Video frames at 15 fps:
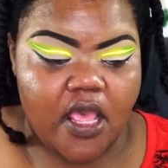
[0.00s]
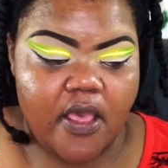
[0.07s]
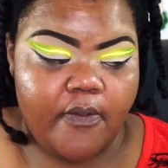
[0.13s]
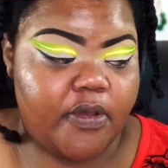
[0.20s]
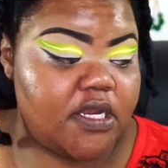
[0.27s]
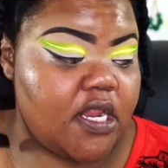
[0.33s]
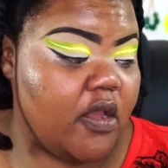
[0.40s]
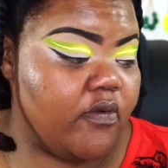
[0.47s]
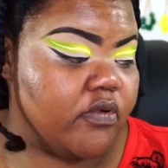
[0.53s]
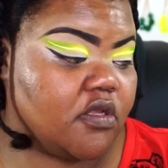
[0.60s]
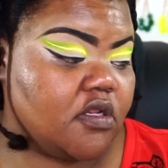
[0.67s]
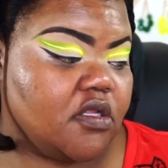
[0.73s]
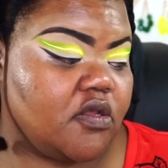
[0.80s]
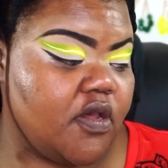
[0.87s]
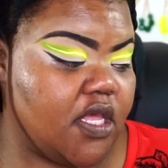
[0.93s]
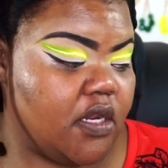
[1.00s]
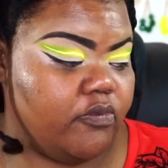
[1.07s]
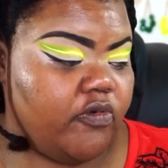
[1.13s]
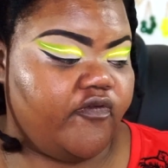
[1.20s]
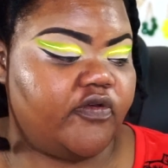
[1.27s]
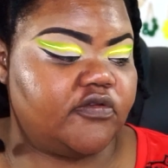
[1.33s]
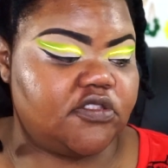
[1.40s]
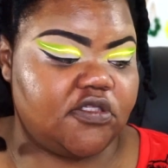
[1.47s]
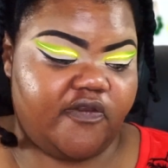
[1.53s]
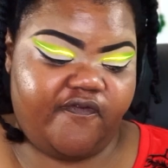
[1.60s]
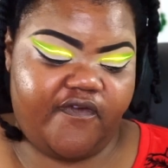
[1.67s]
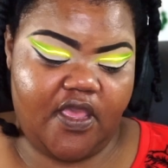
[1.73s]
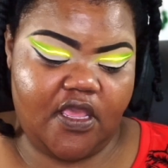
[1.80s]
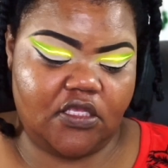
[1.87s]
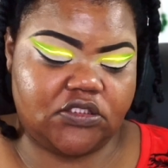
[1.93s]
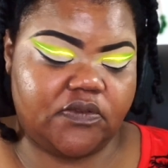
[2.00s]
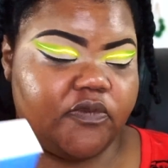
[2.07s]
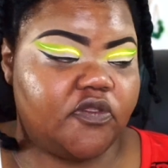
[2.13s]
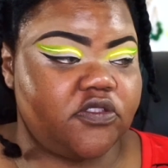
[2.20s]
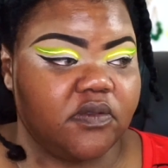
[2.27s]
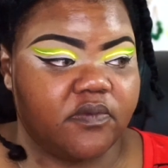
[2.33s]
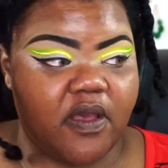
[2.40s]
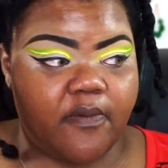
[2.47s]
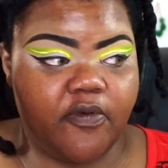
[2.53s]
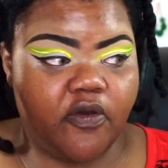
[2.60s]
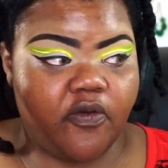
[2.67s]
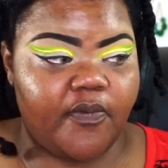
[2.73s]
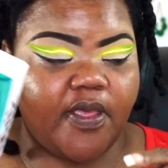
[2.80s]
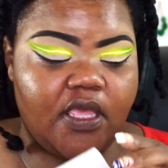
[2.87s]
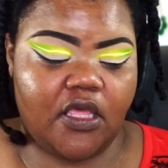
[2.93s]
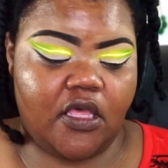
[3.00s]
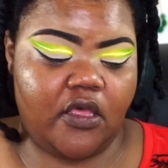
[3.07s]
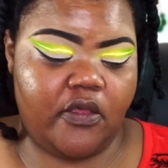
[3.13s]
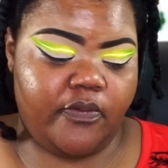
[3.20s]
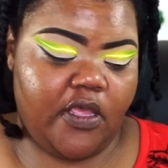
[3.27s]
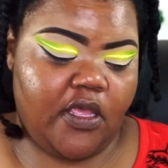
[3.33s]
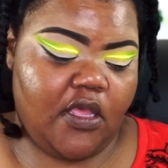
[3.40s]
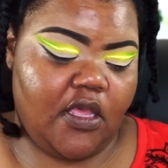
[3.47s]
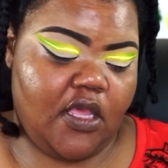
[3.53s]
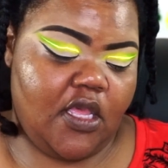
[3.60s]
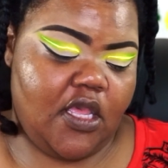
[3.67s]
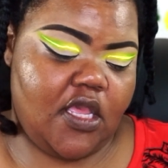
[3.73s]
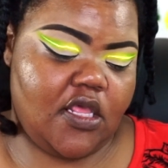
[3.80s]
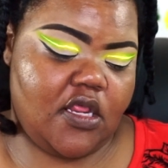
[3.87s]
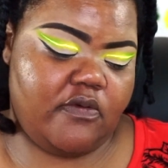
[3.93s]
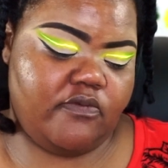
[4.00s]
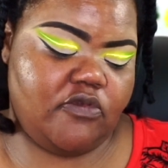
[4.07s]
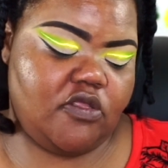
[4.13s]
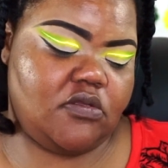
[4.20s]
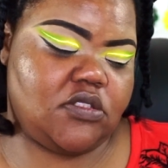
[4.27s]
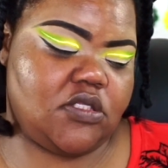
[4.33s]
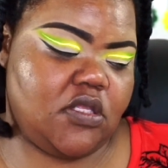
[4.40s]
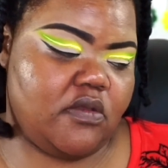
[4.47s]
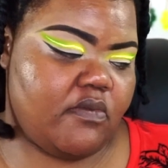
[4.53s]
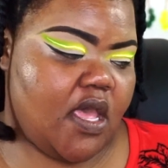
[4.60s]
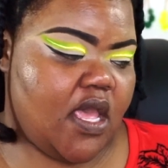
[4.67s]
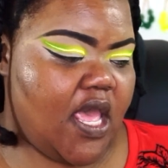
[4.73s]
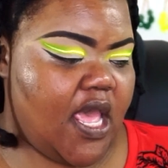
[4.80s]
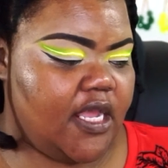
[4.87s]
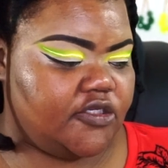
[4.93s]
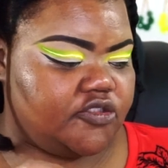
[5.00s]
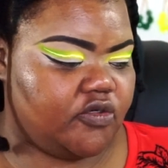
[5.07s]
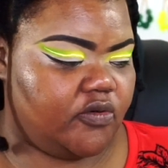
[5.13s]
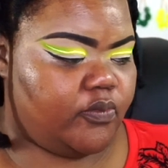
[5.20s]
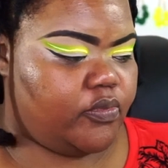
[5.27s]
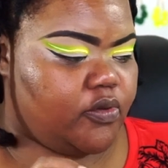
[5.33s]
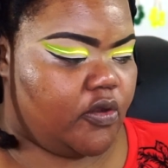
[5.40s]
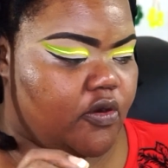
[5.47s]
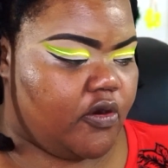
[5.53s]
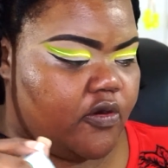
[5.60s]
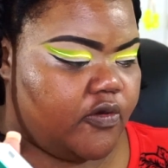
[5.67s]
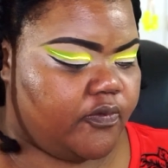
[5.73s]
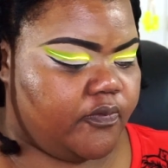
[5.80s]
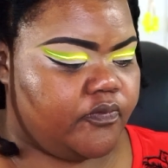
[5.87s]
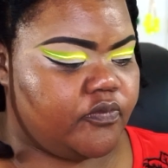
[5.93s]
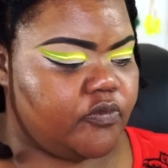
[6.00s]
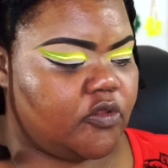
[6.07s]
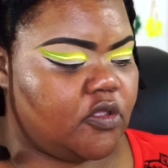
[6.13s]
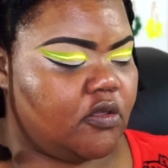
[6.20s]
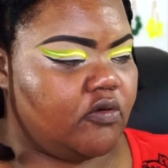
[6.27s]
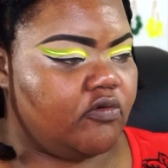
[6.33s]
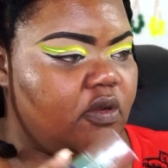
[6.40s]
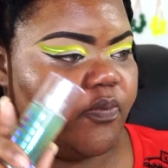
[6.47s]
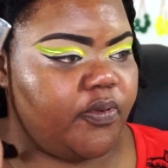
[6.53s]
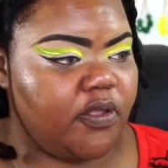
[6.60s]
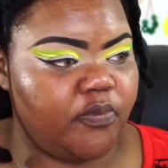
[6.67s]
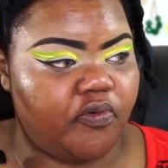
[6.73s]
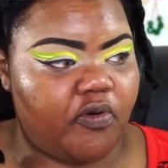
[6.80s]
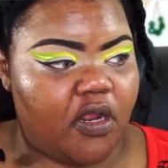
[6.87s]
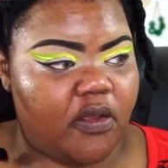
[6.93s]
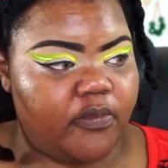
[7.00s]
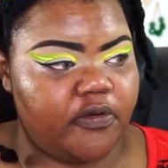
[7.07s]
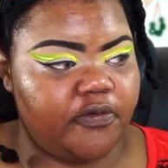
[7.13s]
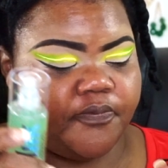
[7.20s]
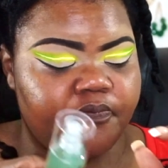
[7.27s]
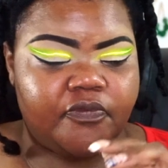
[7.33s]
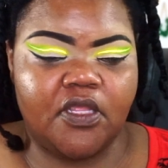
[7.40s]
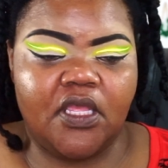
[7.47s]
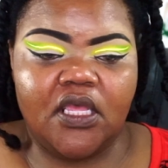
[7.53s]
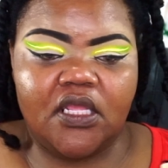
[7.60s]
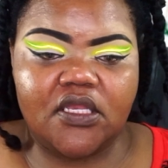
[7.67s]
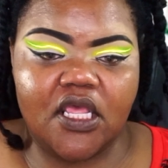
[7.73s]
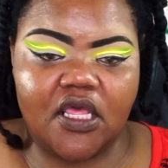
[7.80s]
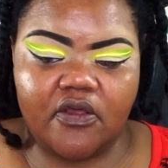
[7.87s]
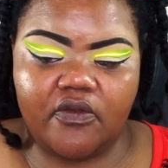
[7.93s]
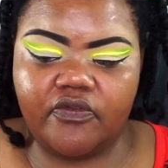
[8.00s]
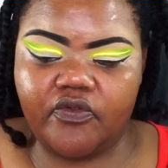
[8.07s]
But now we're gonna go ahead and move on to the face. I'm using my Milk Makeup and I'm using my Hydra Blur Gripping Primer. Now,